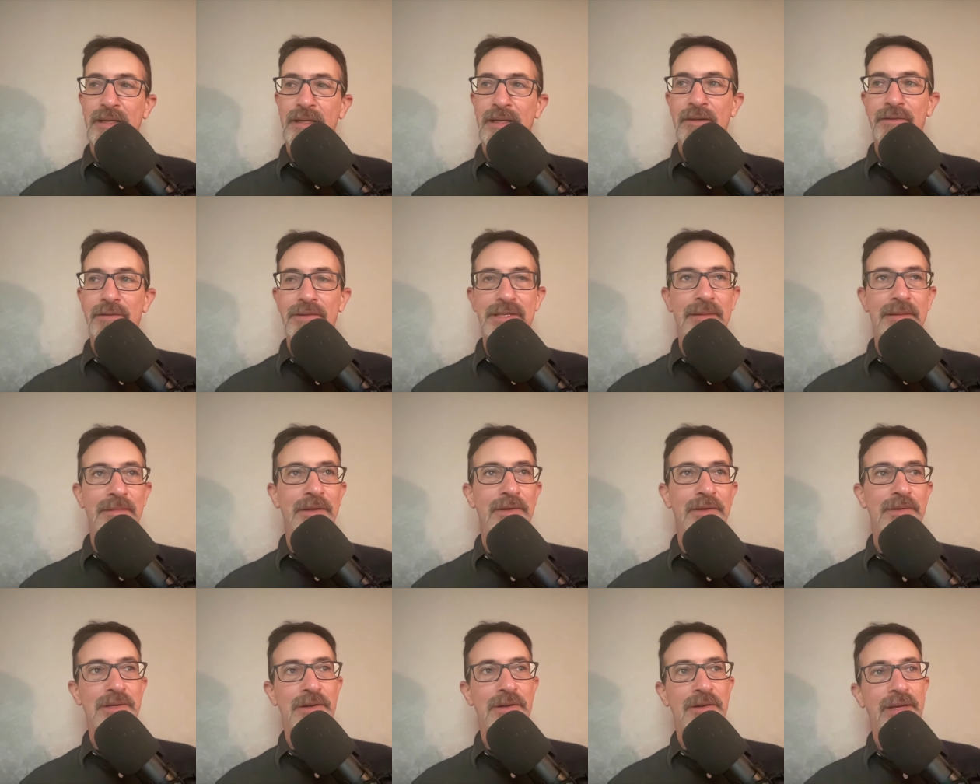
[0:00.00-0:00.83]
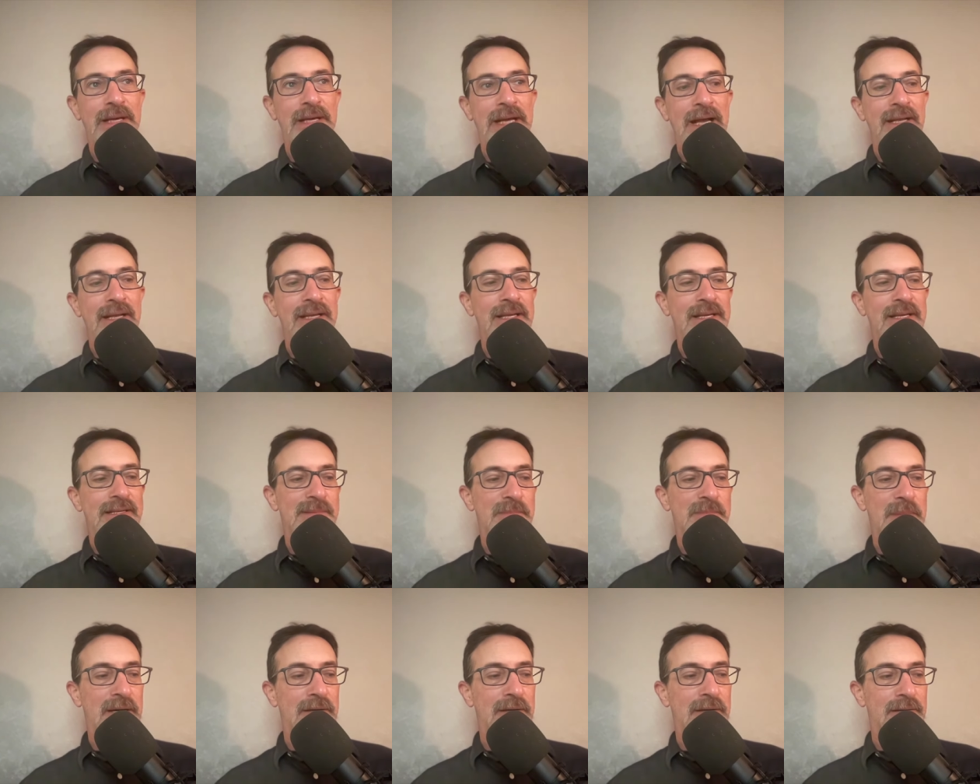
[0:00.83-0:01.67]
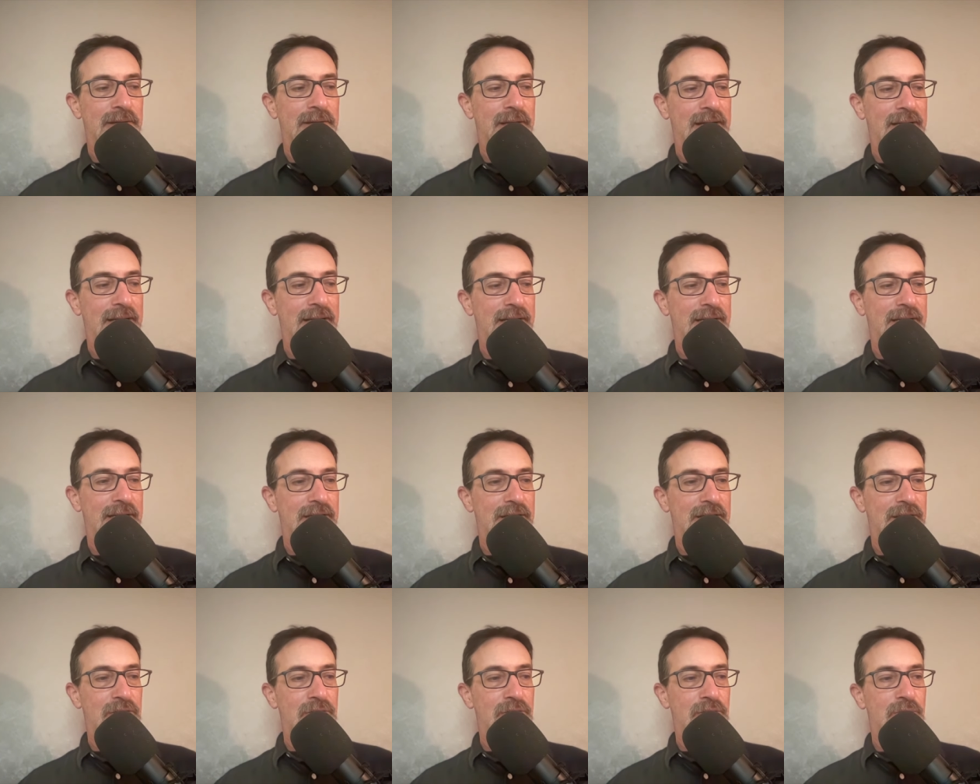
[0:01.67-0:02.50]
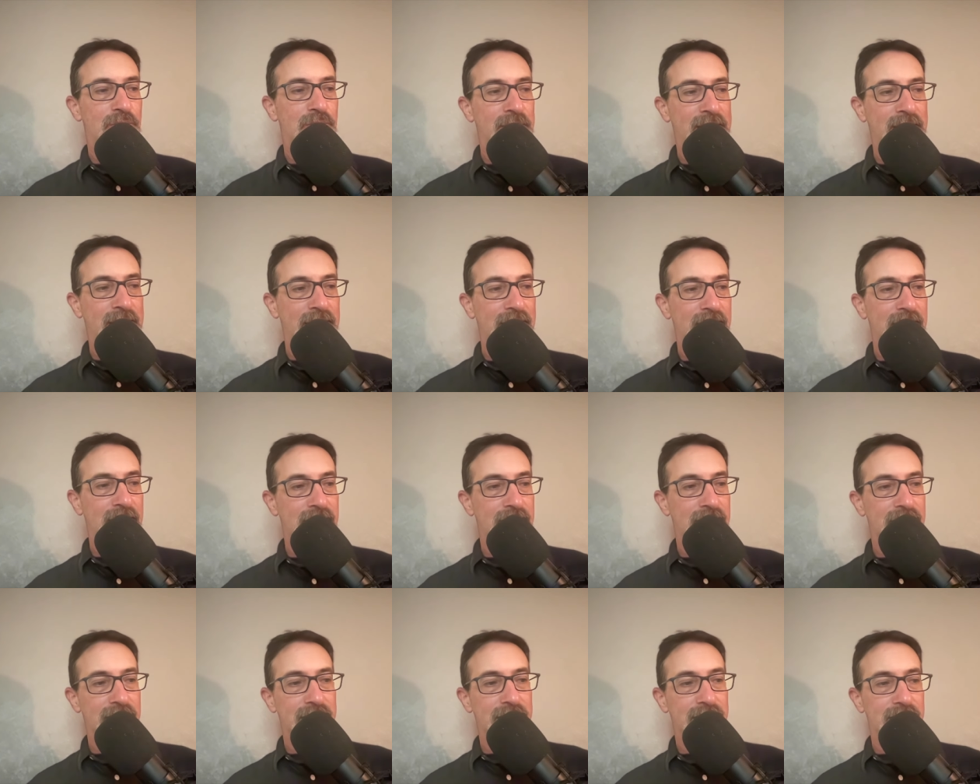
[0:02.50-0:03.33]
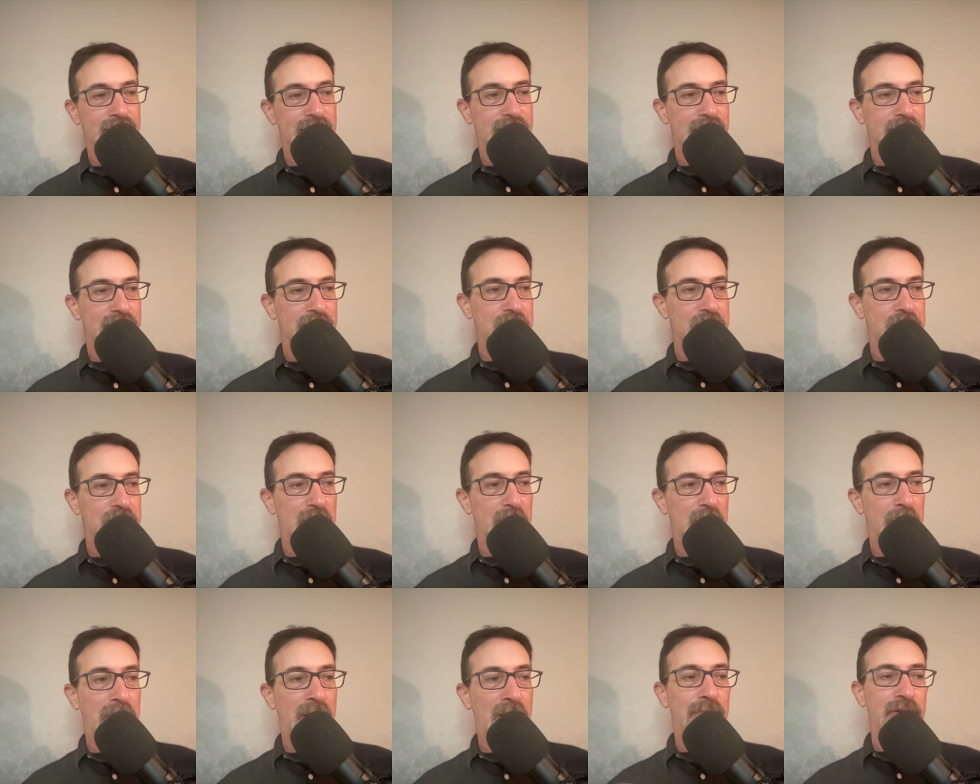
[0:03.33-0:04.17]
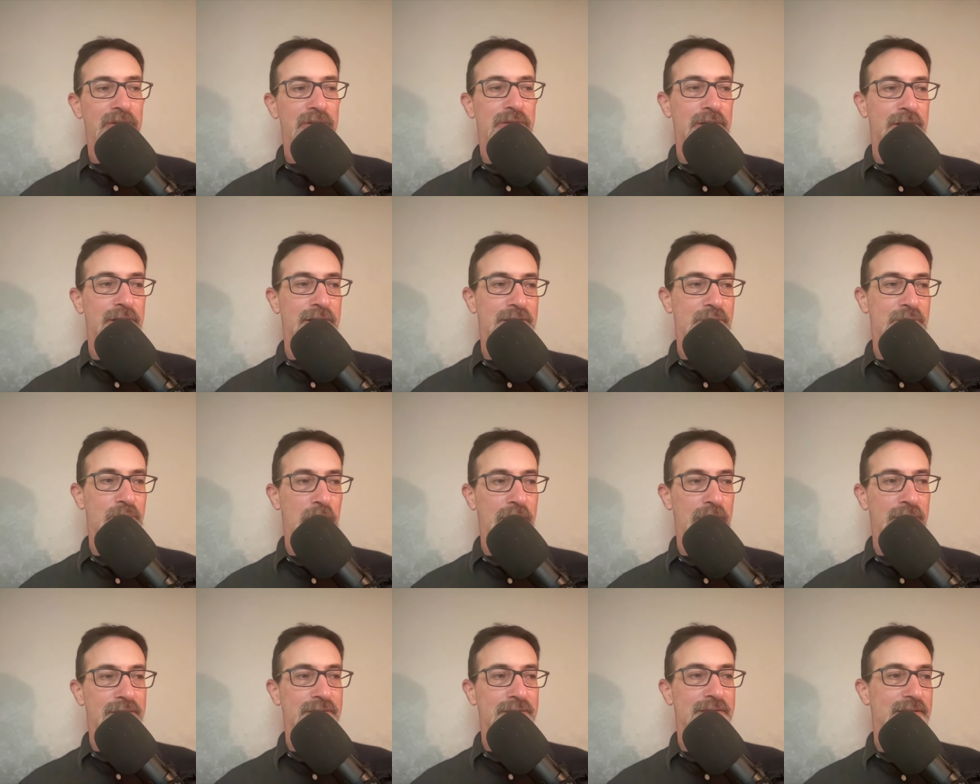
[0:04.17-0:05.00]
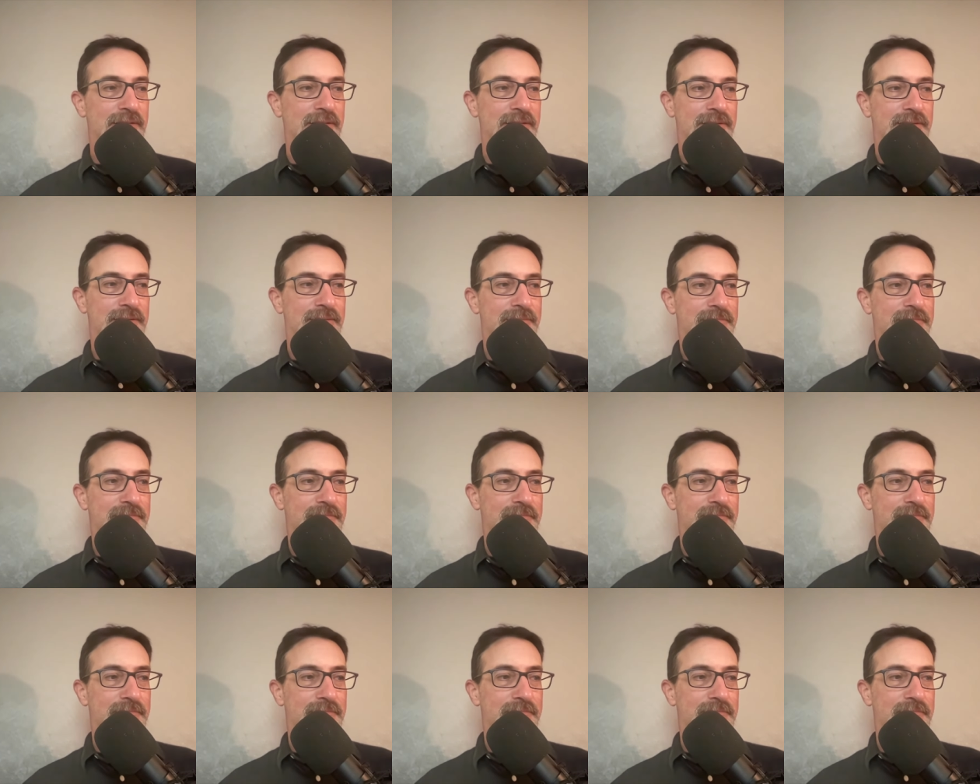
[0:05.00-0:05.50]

you know some of those early ideas about like you being a a publisher as well as a